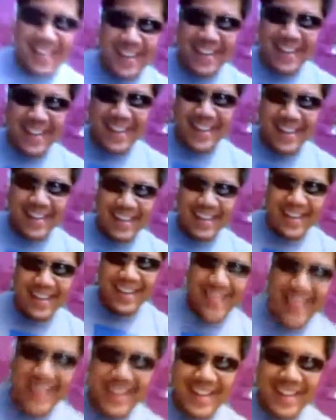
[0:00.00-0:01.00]
it
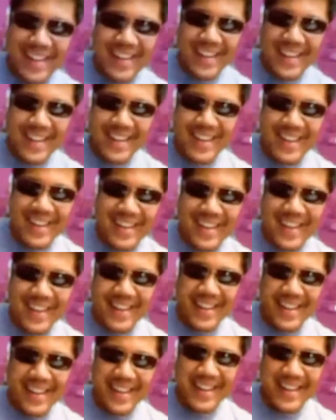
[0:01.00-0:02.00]
exactly
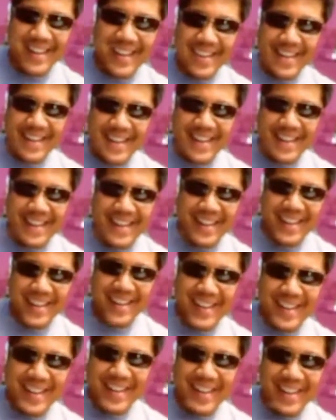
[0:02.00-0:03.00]
because
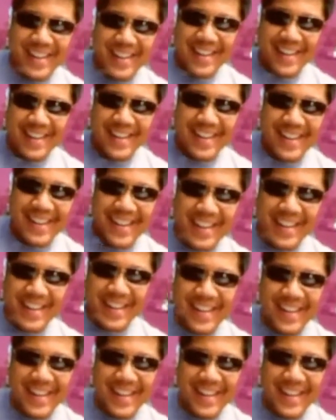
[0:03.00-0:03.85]
you're going to be able